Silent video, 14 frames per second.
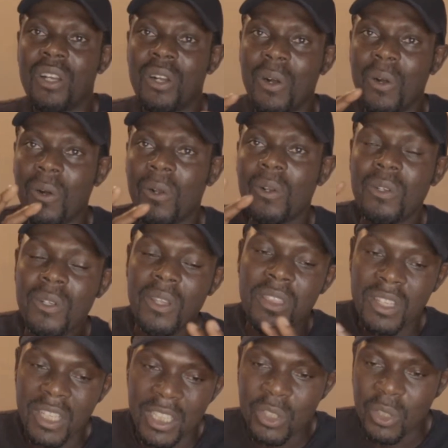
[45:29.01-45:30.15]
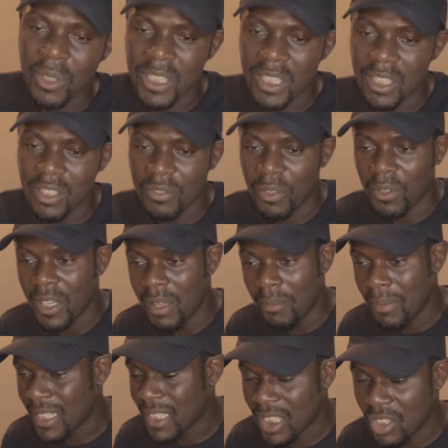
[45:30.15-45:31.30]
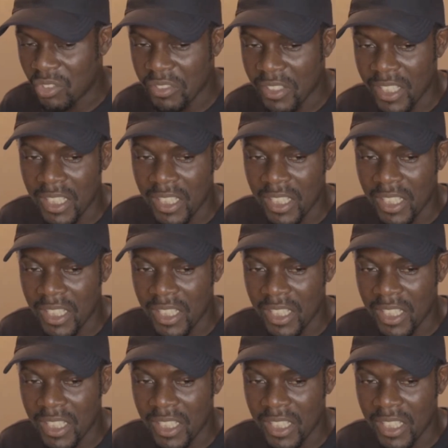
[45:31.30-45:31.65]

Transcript: all your three choices for embassy track.